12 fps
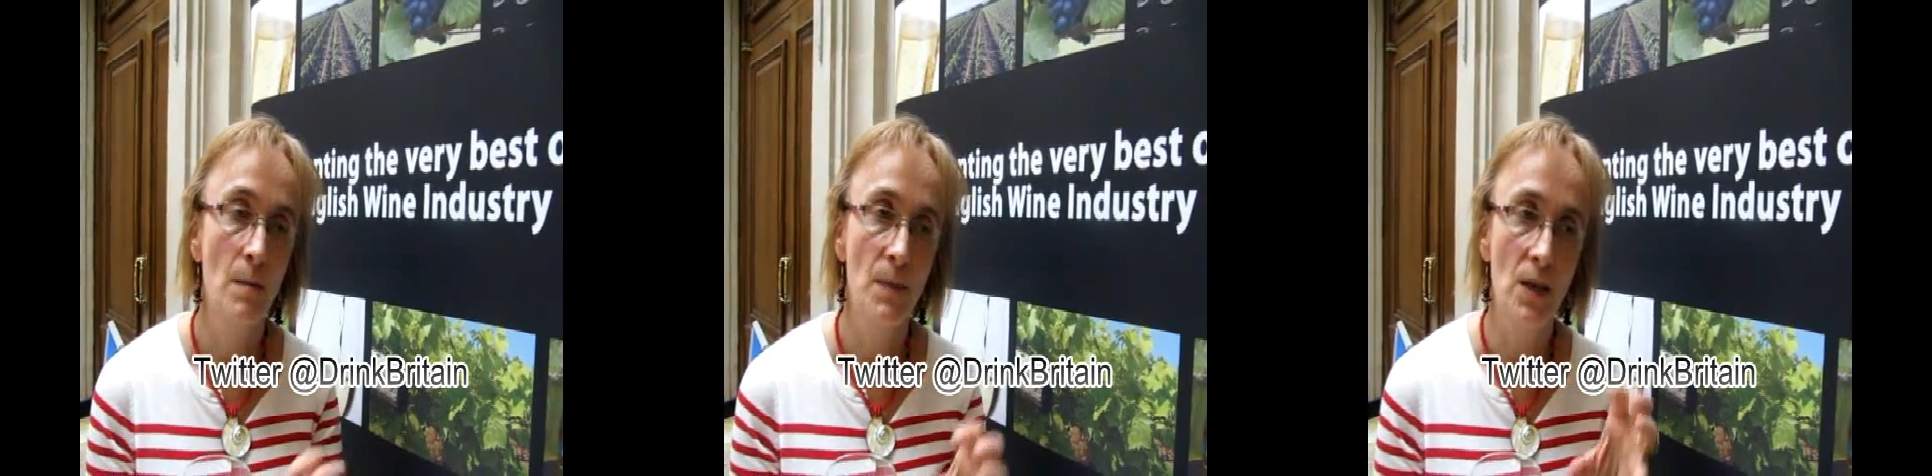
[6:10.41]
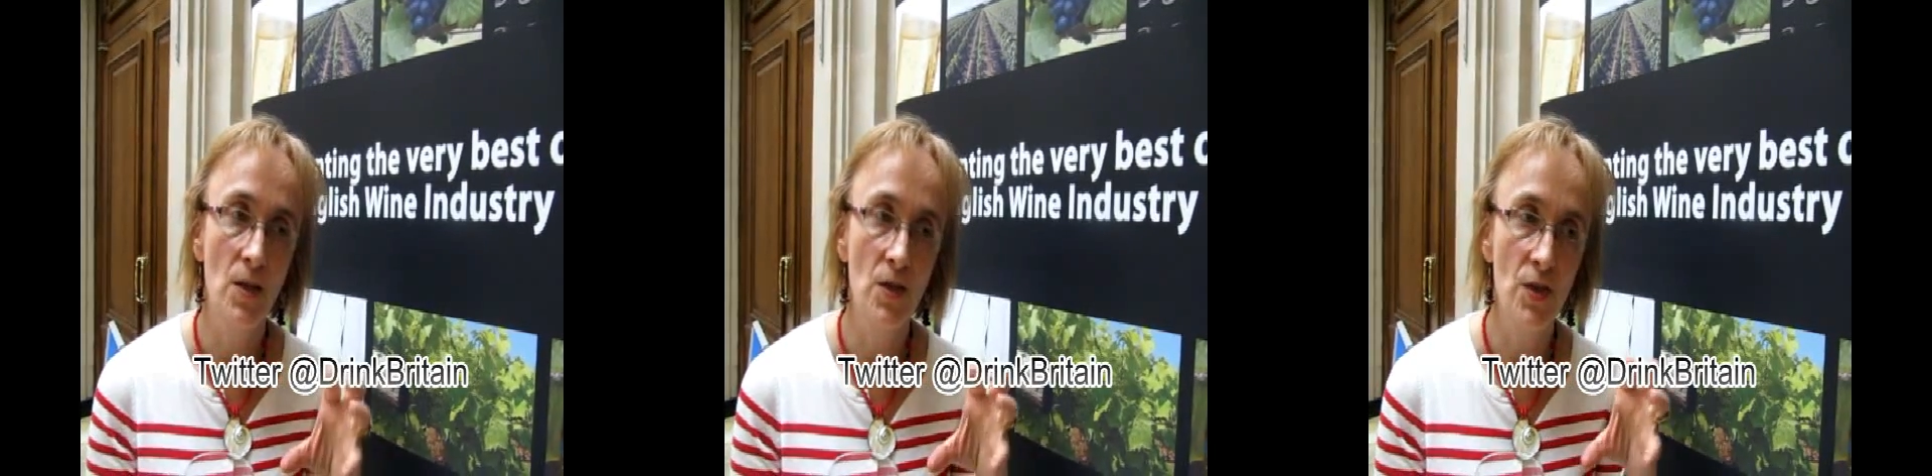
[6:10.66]

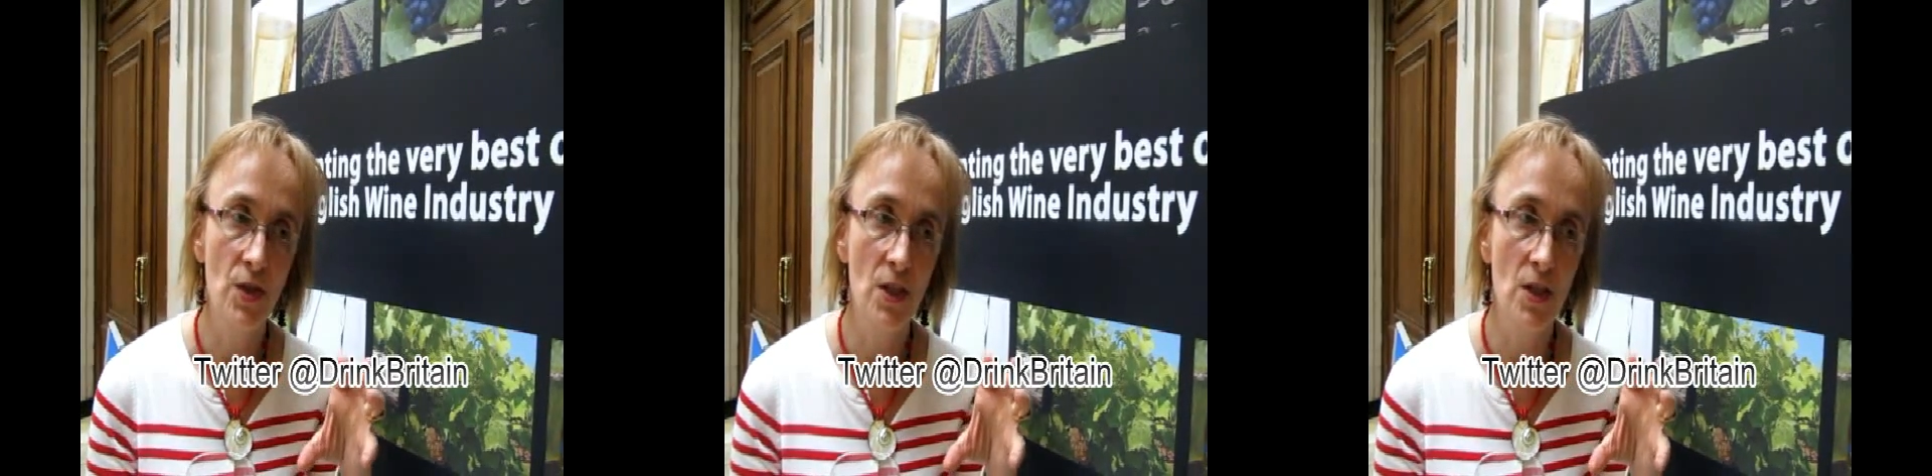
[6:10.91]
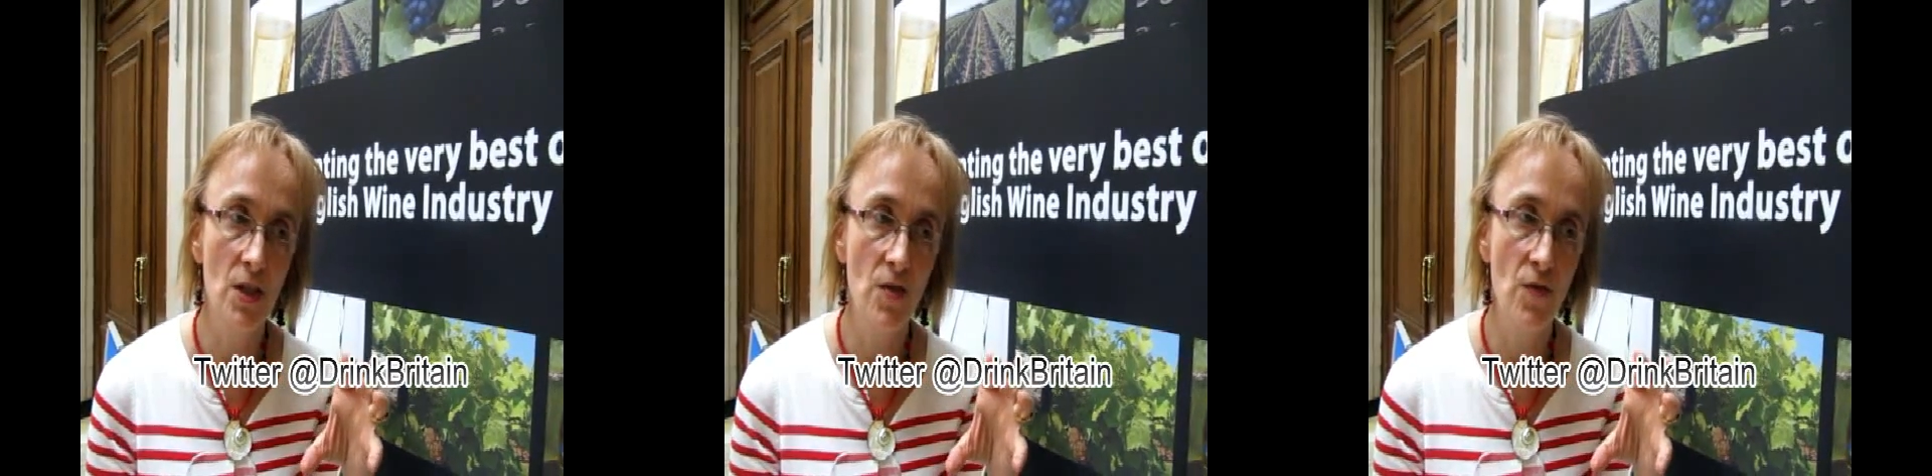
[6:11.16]
because
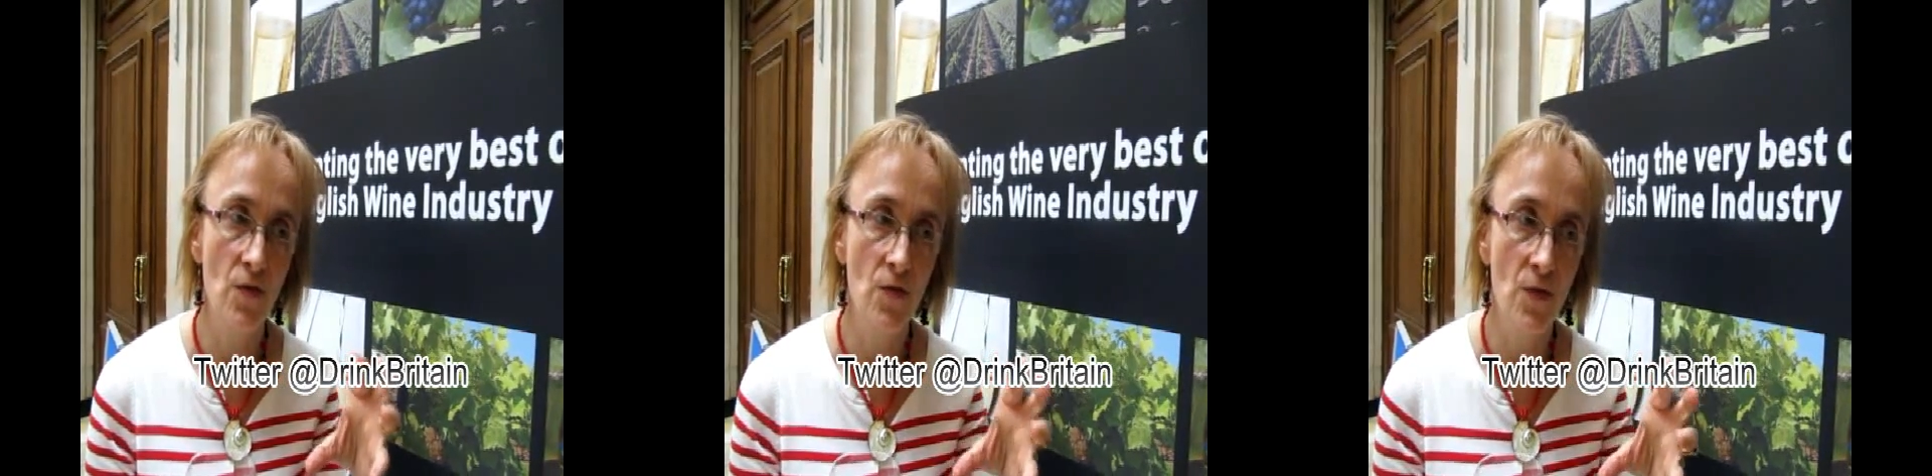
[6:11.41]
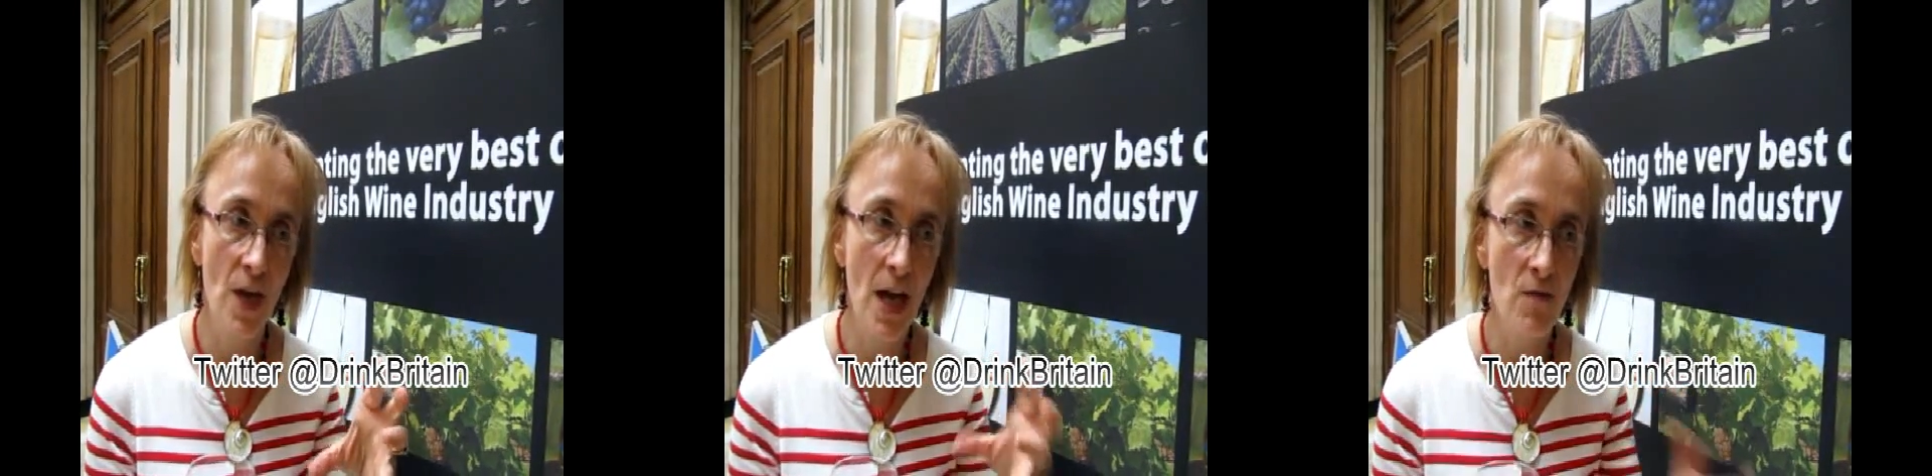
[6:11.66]

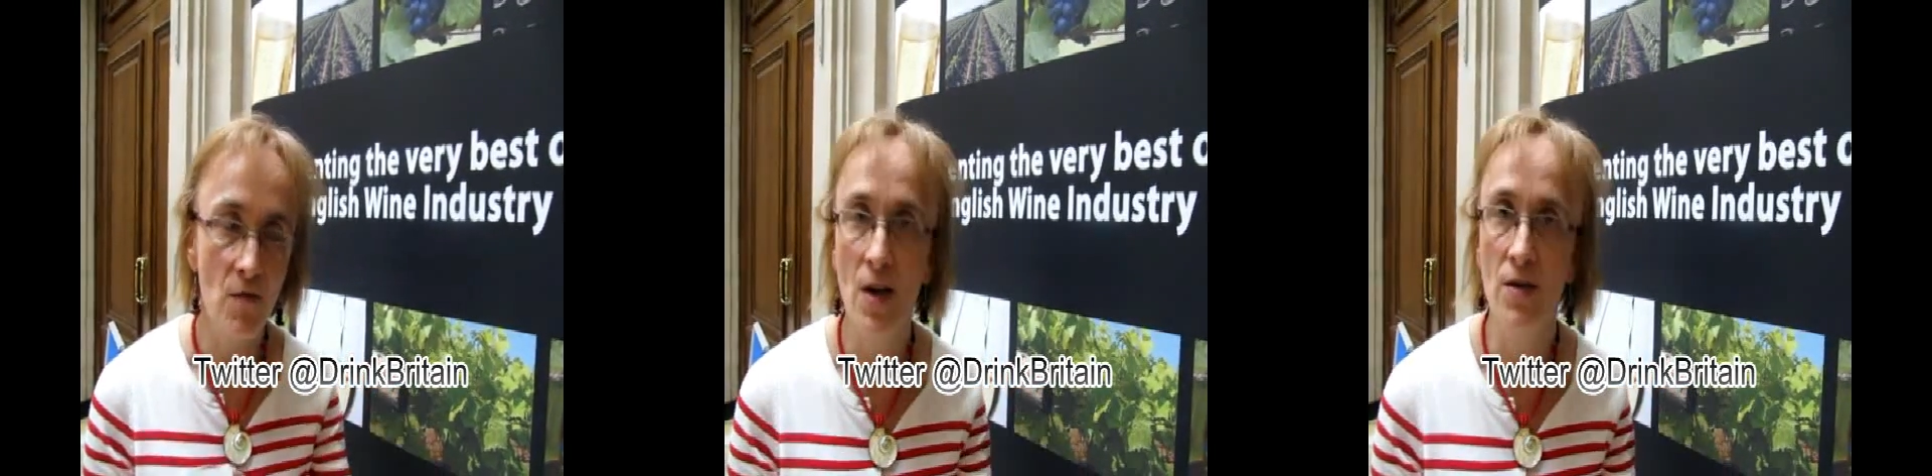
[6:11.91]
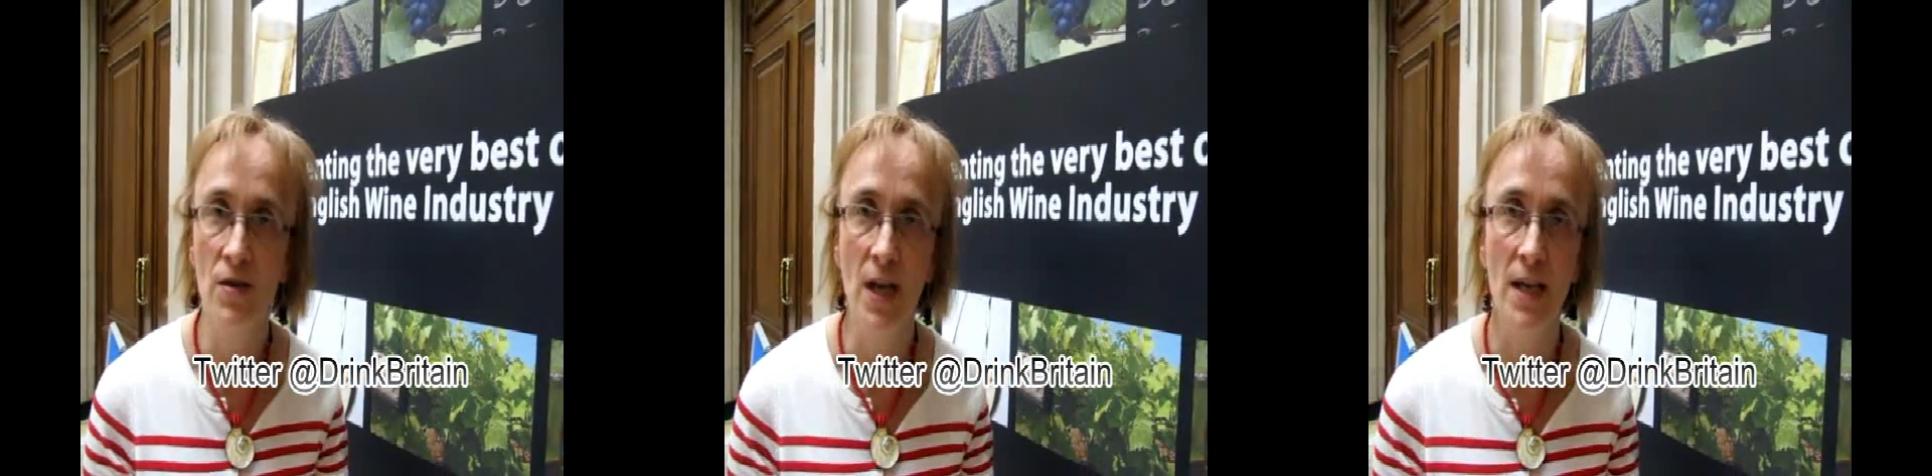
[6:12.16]
their
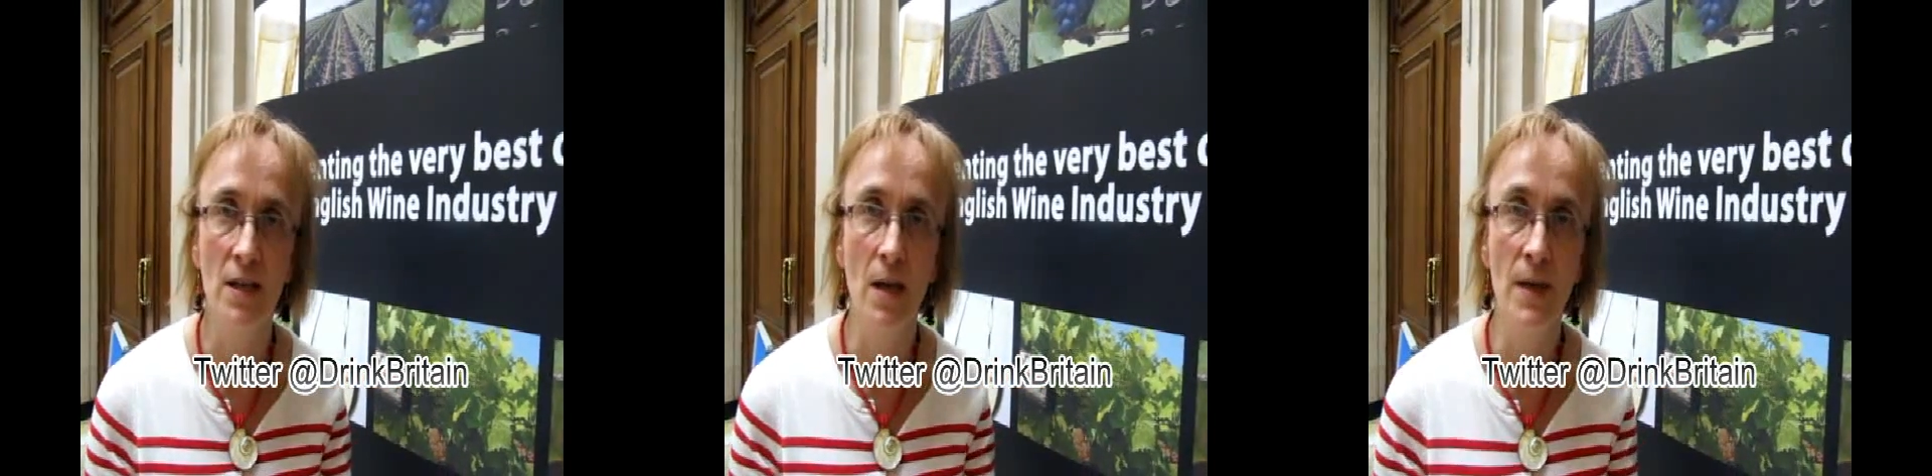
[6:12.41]
rosés,